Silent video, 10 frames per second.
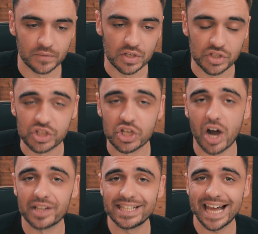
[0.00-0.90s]

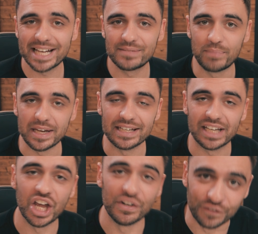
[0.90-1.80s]
society has been
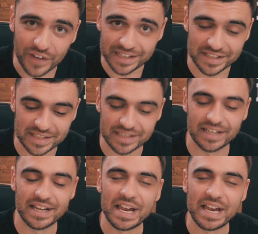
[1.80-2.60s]
convinced